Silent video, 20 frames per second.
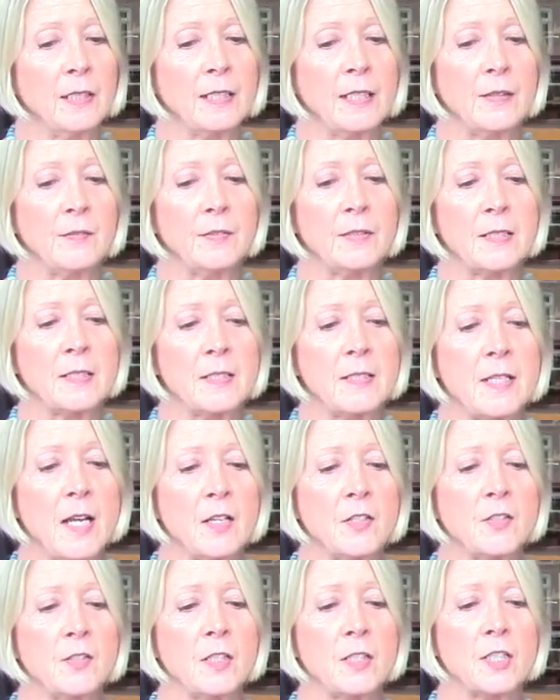given the
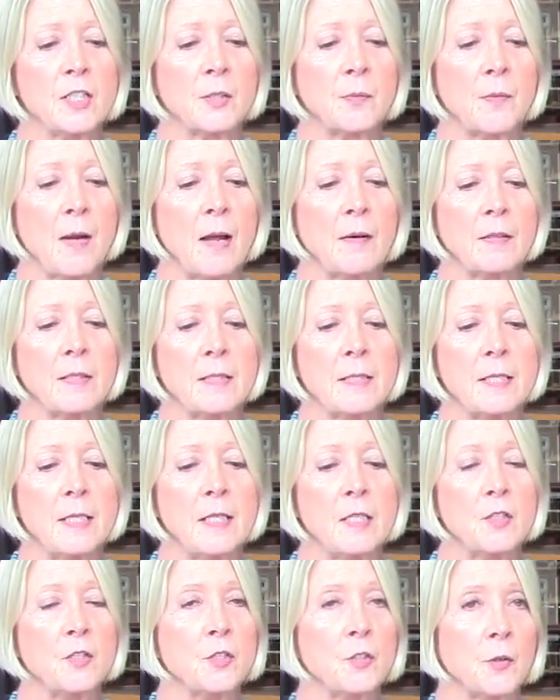stench that surrounded
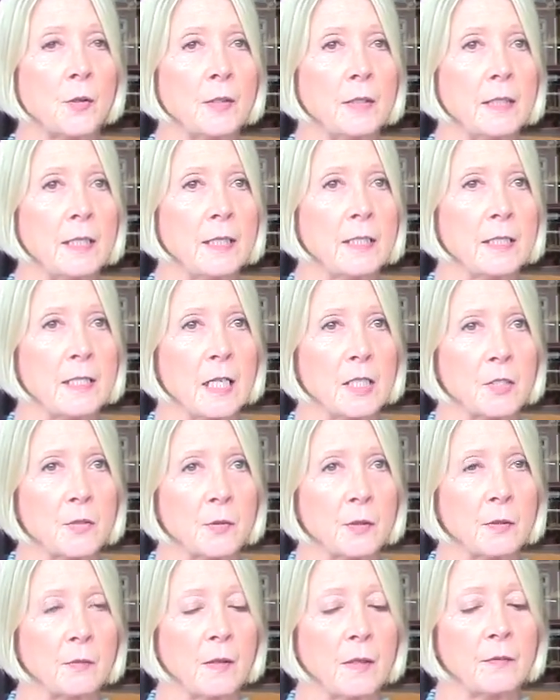cities during the
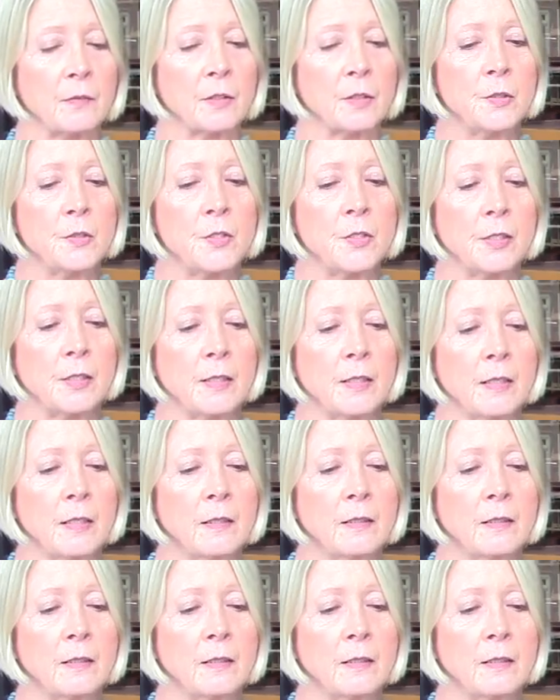Industrial Revolution.